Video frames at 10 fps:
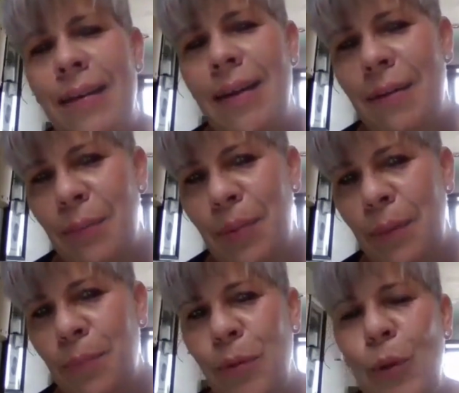how many
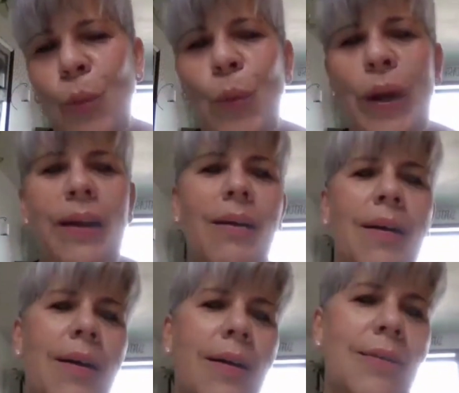people you waited
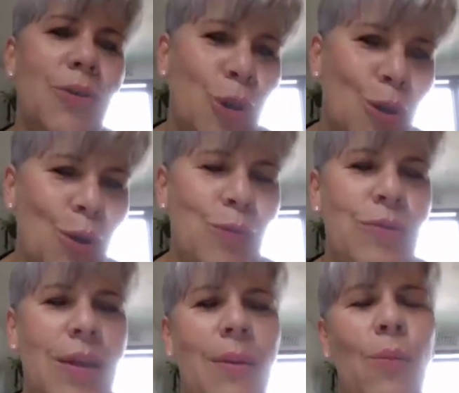on, did you close
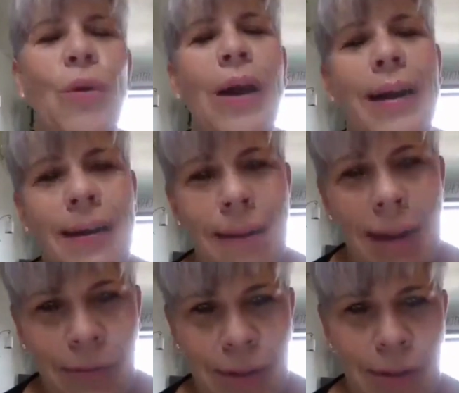them, where I didn't
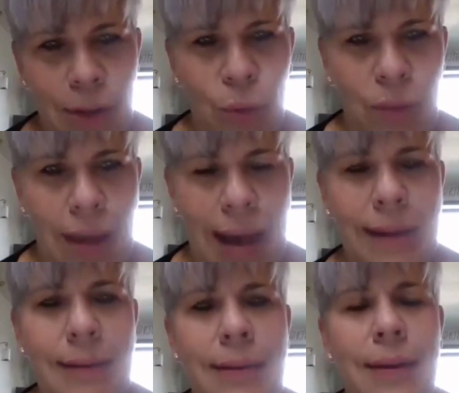have to deal with
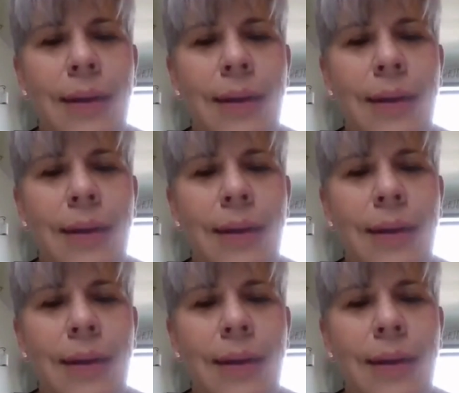that.